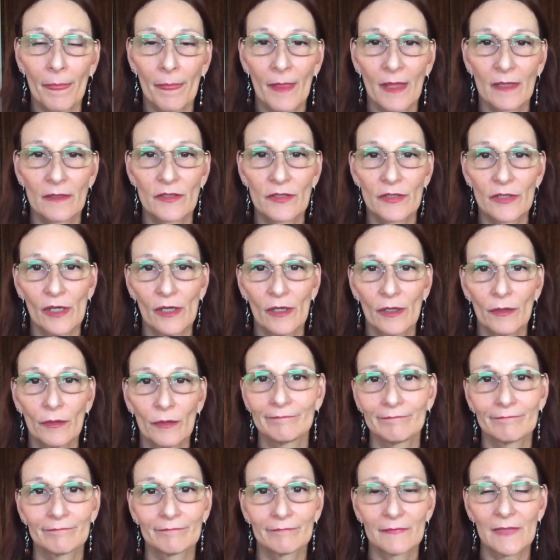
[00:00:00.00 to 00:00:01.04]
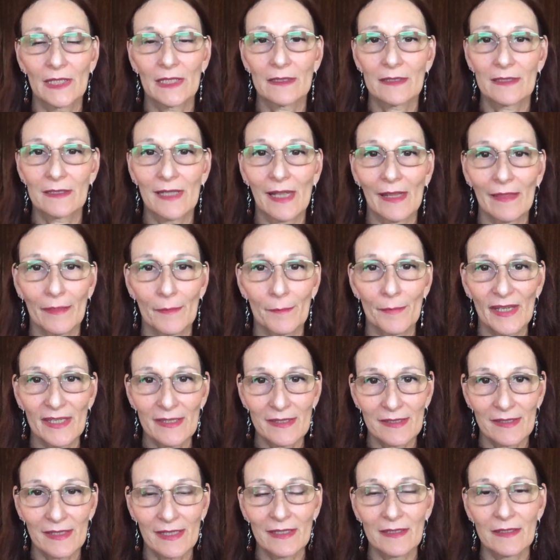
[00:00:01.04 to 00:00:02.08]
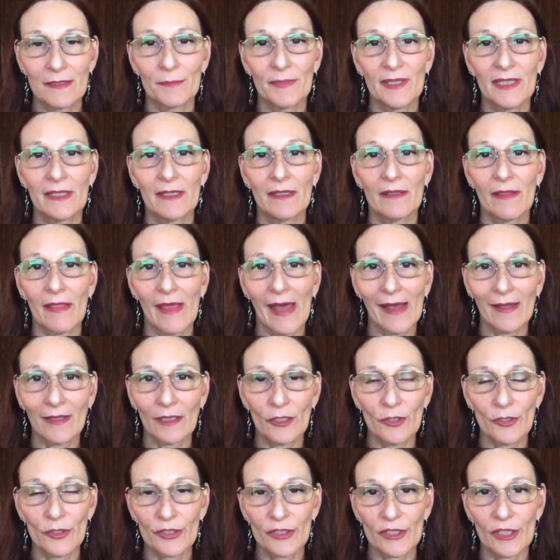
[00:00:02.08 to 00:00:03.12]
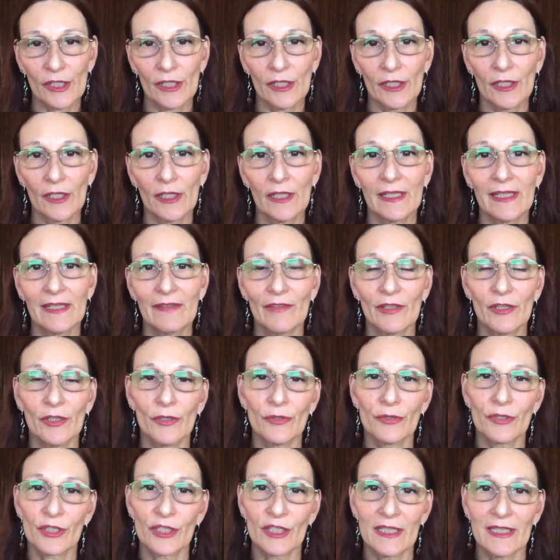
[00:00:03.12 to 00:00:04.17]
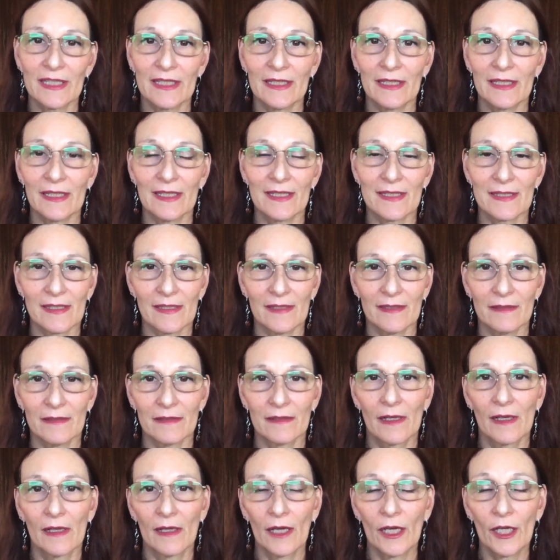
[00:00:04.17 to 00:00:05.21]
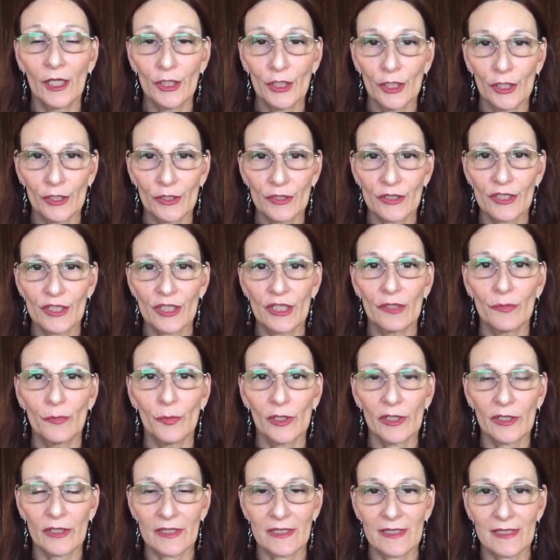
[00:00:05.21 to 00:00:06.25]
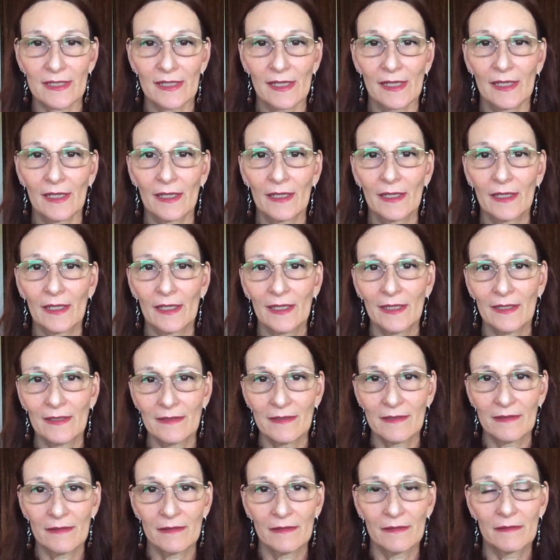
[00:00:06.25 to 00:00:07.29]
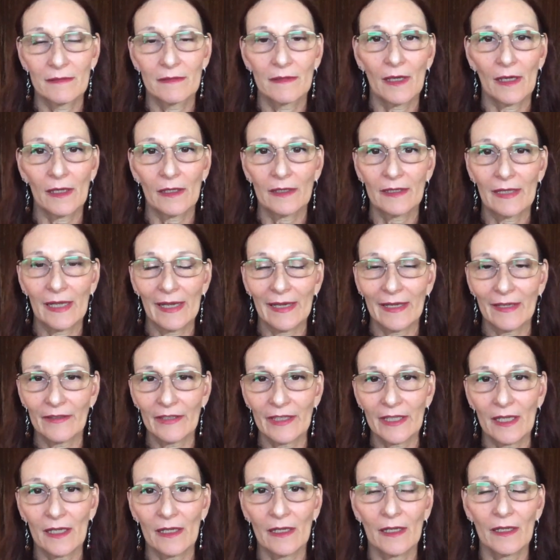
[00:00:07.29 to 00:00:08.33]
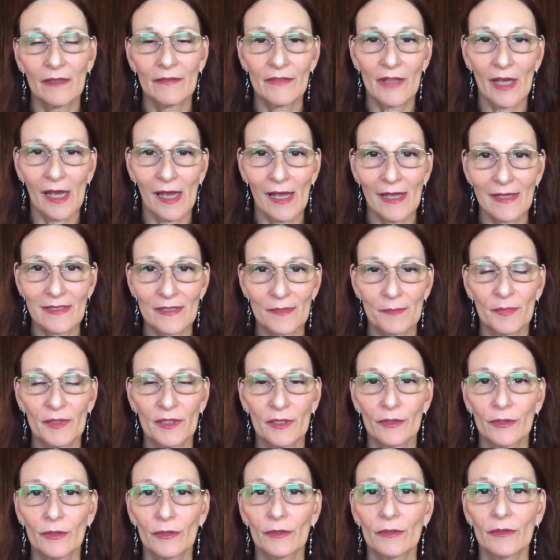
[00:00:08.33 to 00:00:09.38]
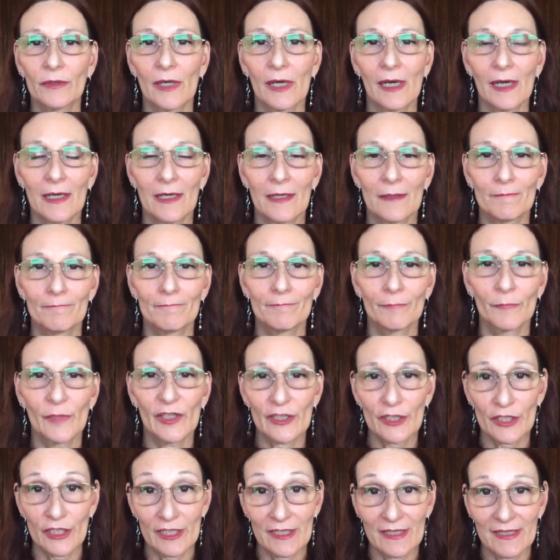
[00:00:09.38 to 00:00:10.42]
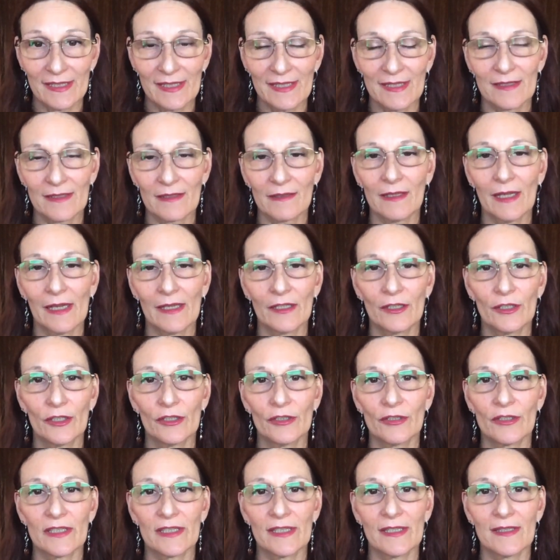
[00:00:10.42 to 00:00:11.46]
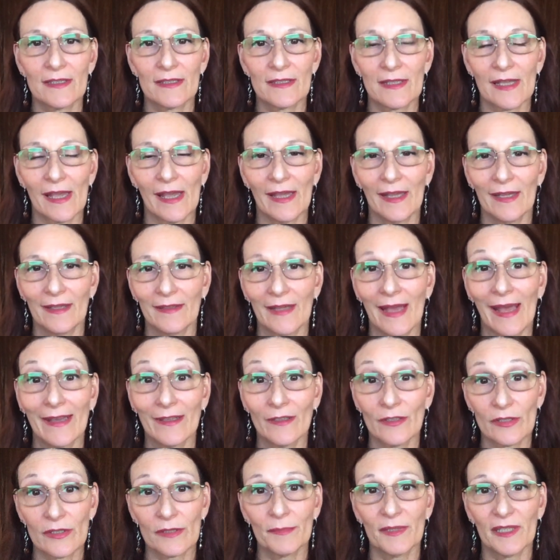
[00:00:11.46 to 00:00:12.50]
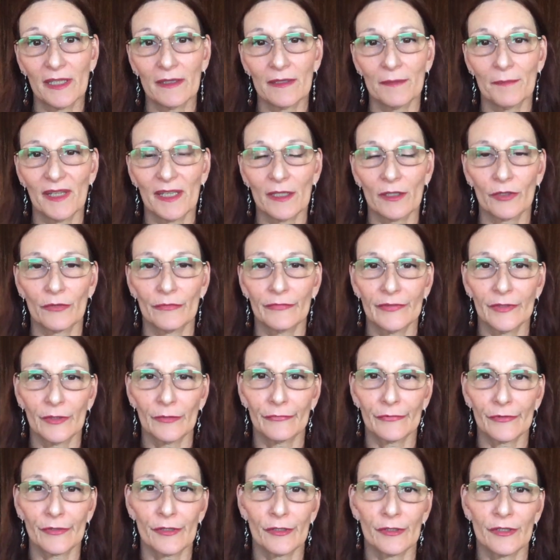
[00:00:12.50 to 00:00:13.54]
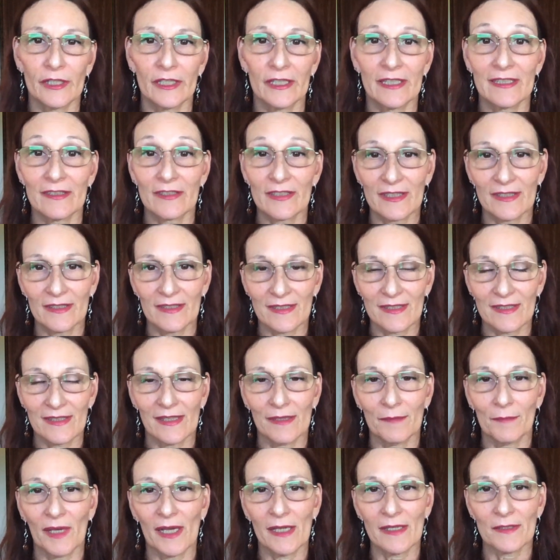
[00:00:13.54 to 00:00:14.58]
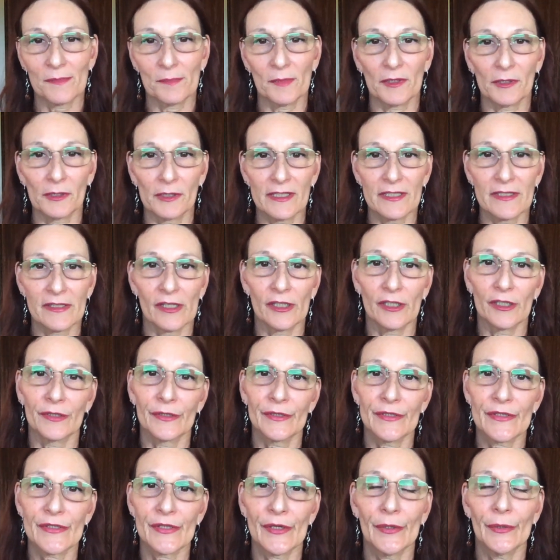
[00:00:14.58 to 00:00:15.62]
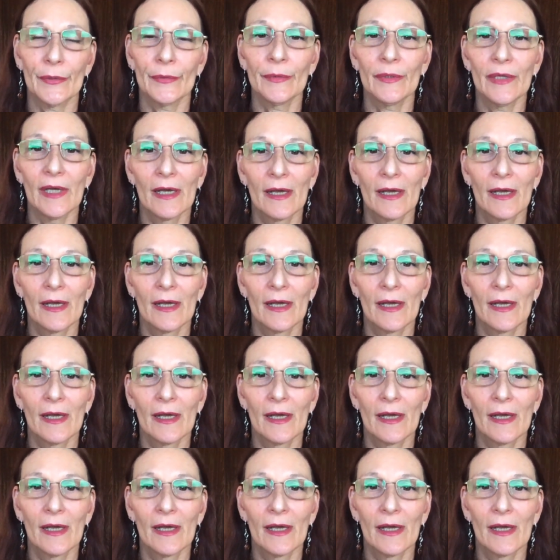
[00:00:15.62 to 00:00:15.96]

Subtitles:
so it's not the best thing to be that close to her, even though she isn't a nurse. She works in an area of the hospital where she sees a lot of nurses, and I used to be in the medical field for 30 years in the same hospital as her, so